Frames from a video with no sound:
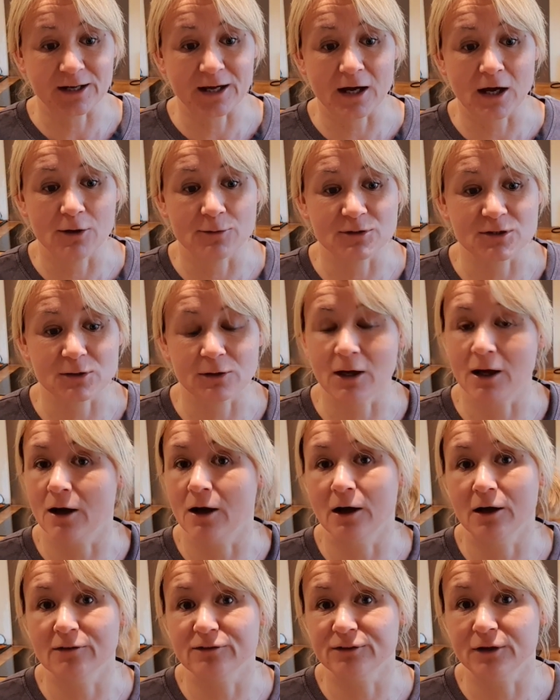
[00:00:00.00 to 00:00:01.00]
to get home till like
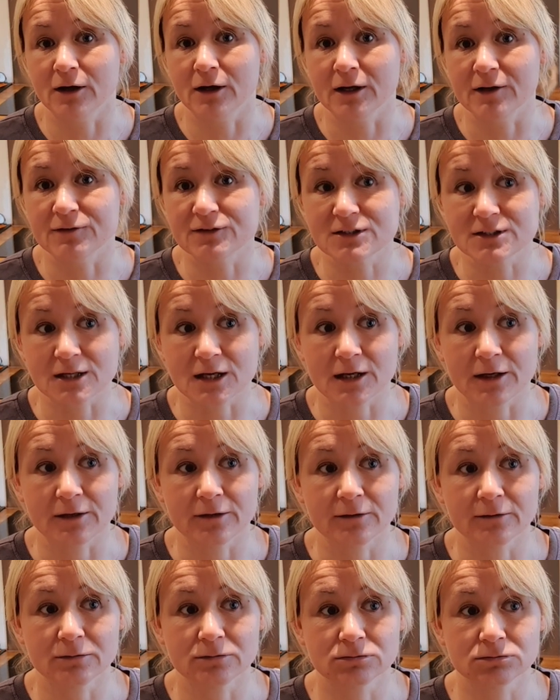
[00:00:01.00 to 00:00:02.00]
5:30,
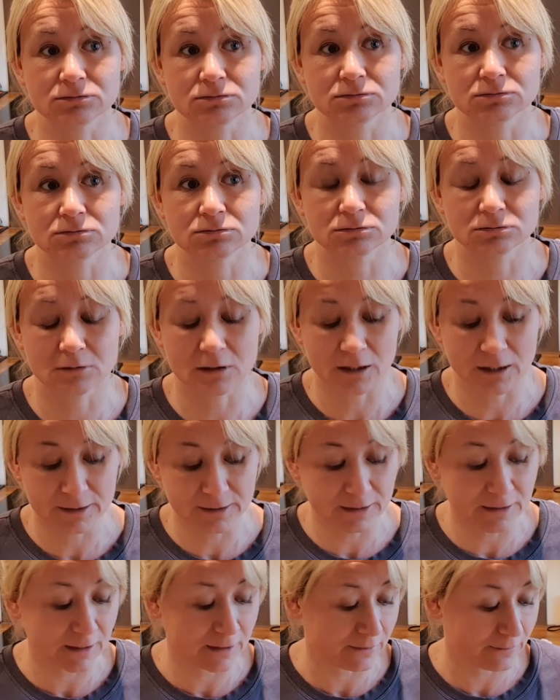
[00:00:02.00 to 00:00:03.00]
so I
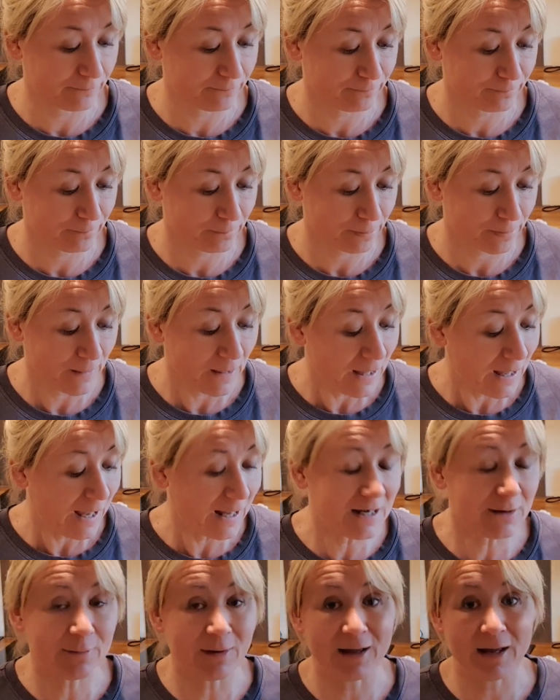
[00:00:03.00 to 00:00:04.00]
don't know.
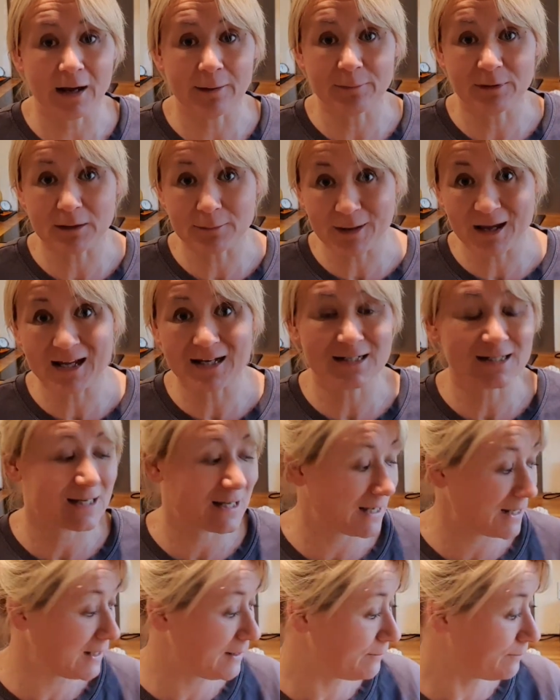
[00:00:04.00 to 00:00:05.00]
Anyway, I'm going to make
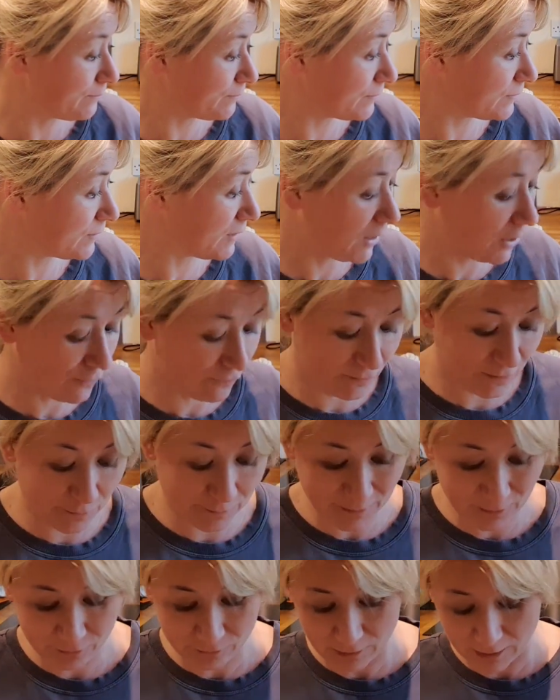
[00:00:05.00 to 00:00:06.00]
tea and hope you'll
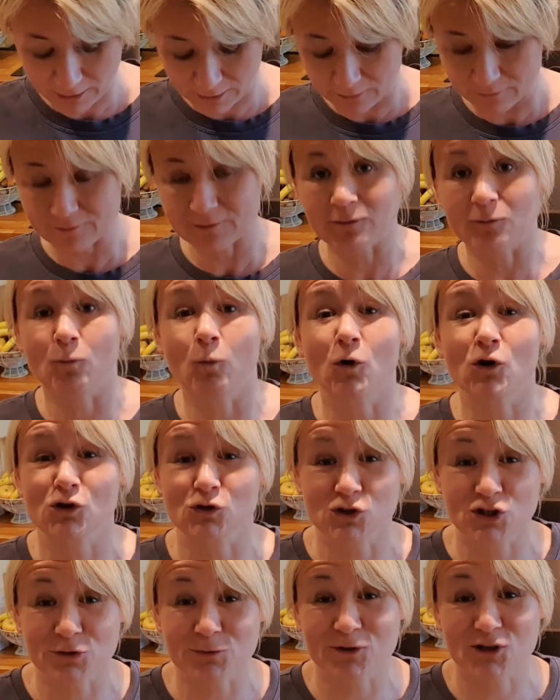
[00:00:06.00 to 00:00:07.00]
be all right. The
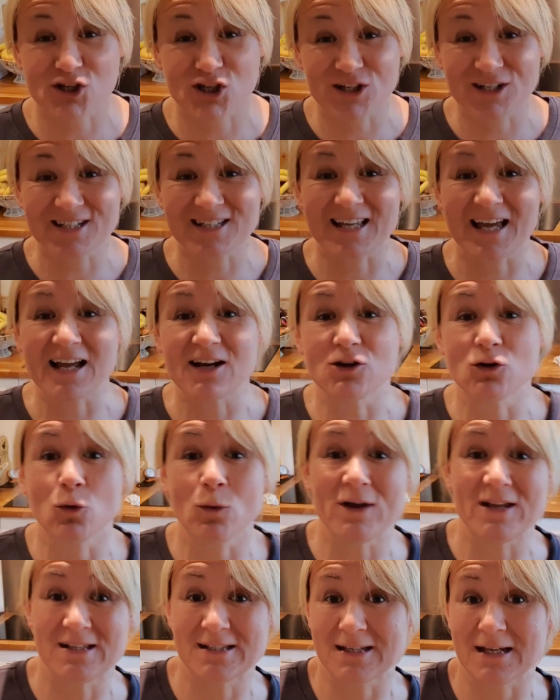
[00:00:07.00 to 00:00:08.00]
washing machine is getting
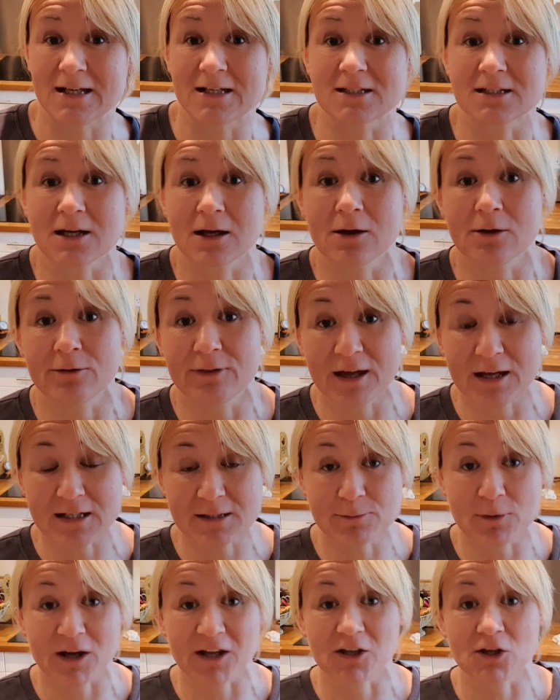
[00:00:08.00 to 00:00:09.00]
noisy, so
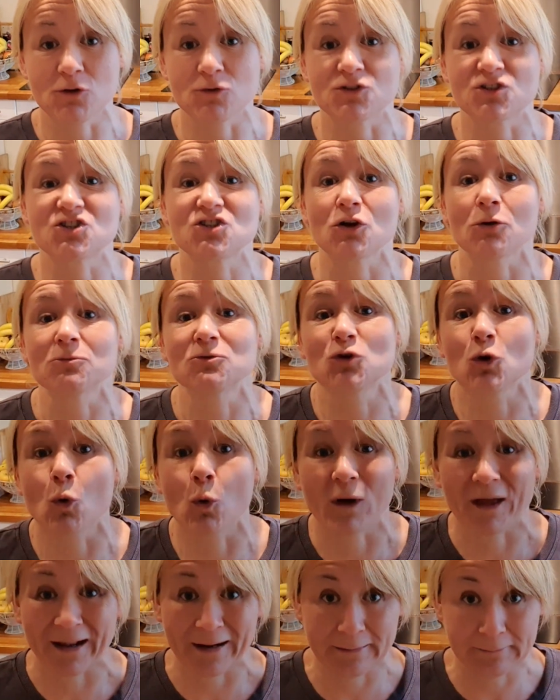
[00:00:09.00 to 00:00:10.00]
that's my cue to stop
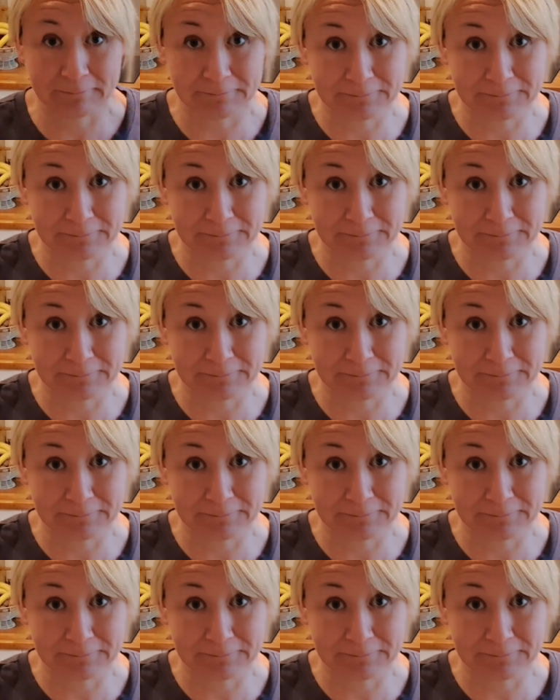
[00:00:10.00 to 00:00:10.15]
talking.